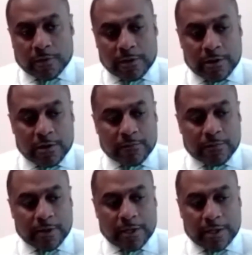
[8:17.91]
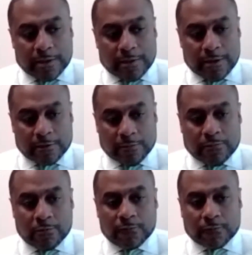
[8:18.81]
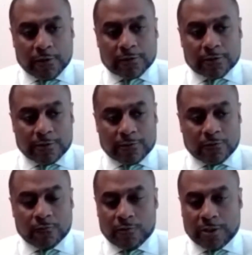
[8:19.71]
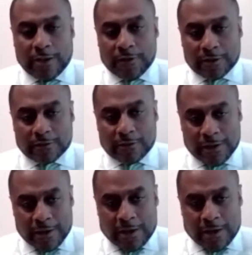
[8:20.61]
And it's important for us to really, I think it's,